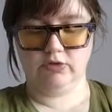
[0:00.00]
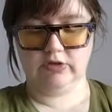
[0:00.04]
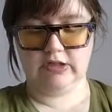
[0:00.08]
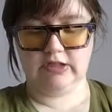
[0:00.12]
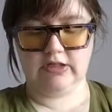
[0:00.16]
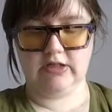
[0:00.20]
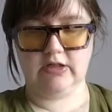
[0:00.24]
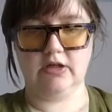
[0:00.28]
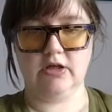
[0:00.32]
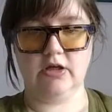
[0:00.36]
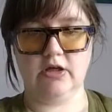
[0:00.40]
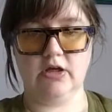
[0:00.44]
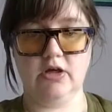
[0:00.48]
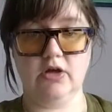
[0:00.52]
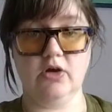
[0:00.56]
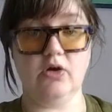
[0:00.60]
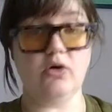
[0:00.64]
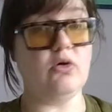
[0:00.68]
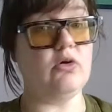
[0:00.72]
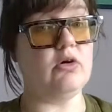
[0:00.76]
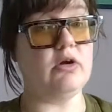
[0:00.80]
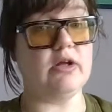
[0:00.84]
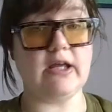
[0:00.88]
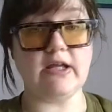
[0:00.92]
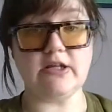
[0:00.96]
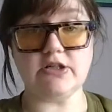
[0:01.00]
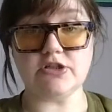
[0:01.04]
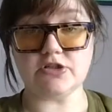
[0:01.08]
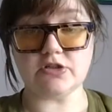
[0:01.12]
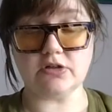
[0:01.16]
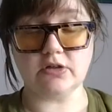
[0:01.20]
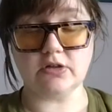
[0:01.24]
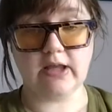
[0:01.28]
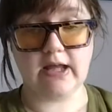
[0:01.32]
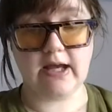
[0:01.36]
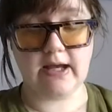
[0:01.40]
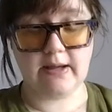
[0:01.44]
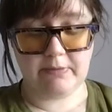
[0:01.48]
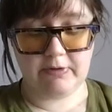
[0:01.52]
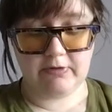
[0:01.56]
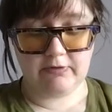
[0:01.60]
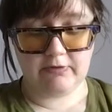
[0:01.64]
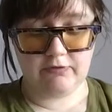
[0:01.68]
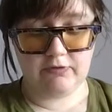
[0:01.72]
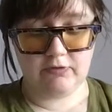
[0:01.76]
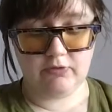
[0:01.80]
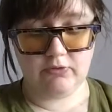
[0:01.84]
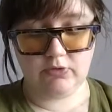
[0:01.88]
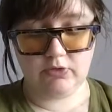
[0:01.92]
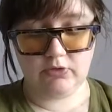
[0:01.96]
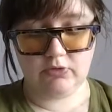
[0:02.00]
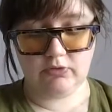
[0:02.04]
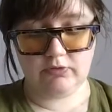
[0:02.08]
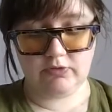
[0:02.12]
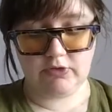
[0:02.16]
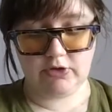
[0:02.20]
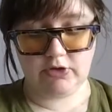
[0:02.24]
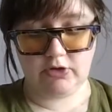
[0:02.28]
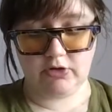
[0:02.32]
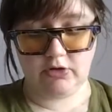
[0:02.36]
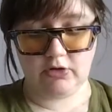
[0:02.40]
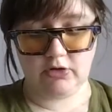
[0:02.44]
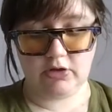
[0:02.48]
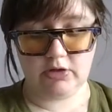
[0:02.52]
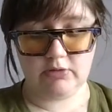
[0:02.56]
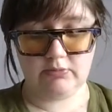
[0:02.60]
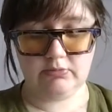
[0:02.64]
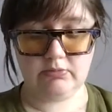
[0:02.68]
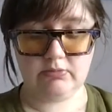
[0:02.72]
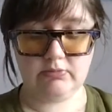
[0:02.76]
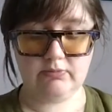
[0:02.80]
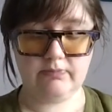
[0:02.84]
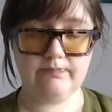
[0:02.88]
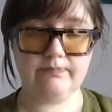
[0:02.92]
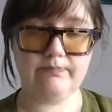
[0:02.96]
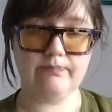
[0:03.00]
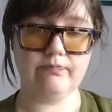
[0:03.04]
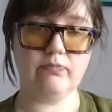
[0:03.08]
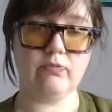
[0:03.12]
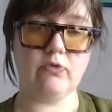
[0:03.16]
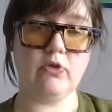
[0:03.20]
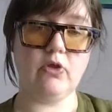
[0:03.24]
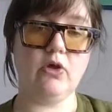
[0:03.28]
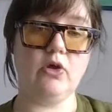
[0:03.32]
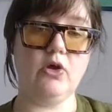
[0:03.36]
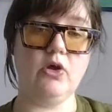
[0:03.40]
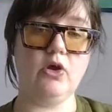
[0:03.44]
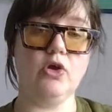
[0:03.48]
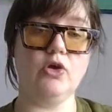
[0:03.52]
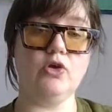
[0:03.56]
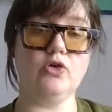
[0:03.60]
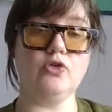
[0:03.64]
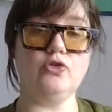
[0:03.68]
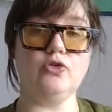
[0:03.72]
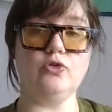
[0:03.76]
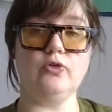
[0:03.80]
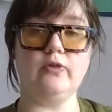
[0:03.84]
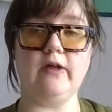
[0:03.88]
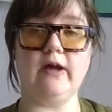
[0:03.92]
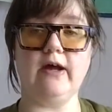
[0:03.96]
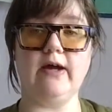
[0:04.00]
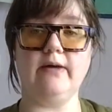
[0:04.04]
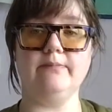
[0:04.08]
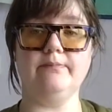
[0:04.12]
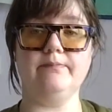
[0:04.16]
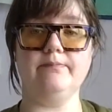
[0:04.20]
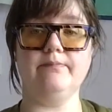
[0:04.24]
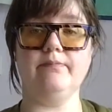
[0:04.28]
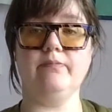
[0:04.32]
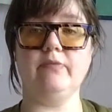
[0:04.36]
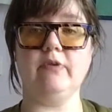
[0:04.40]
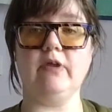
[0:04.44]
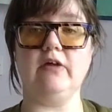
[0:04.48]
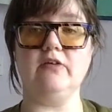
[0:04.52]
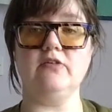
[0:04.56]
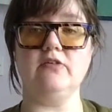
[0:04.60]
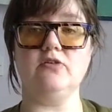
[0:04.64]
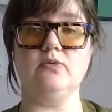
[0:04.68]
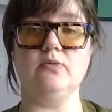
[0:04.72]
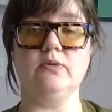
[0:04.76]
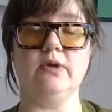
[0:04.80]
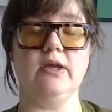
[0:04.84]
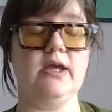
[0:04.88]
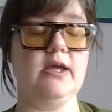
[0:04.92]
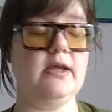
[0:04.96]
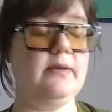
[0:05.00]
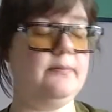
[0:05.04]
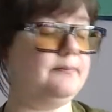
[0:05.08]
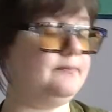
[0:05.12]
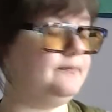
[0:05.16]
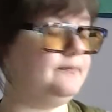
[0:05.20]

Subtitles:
it, or against your lap and fold it over your arm, do that. That's okay.